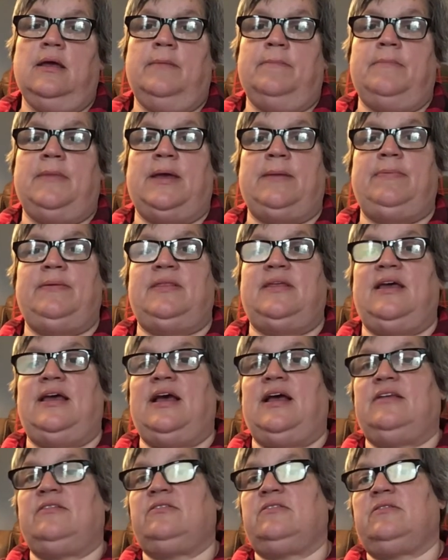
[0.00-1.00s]
Maybe they
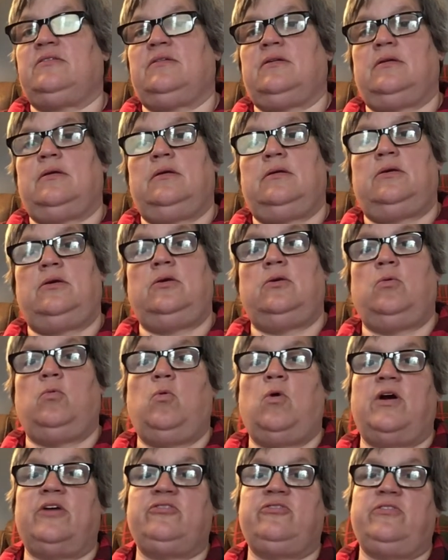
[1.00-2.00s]
ask you to
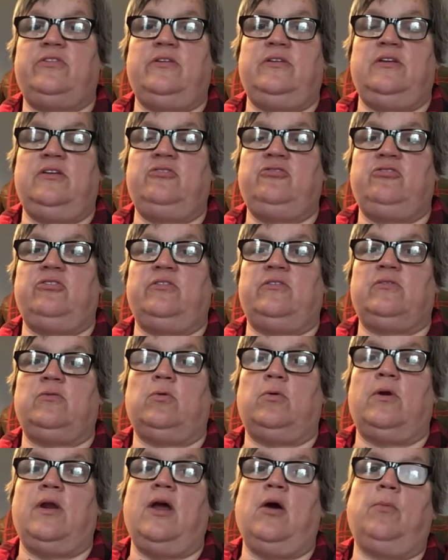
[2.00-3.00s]
wash the dishes
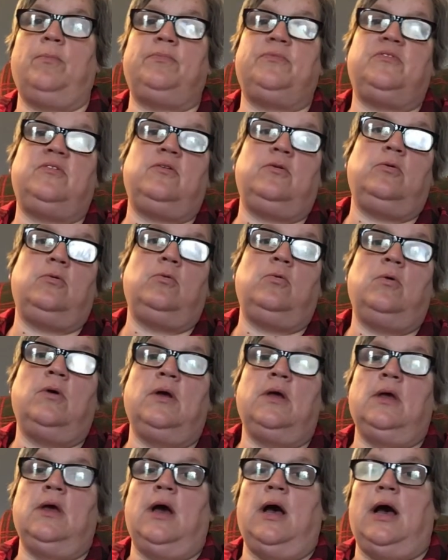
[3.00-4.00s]
or help to
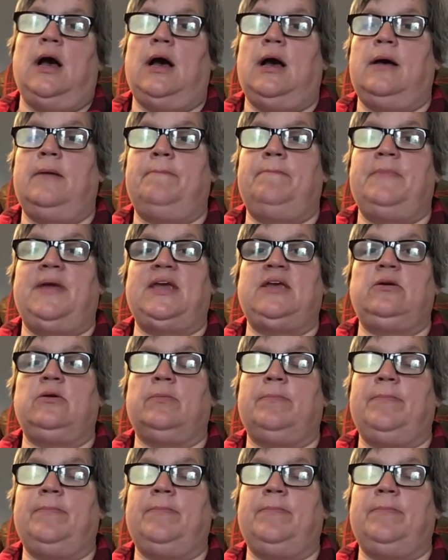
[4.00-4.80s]
um, make your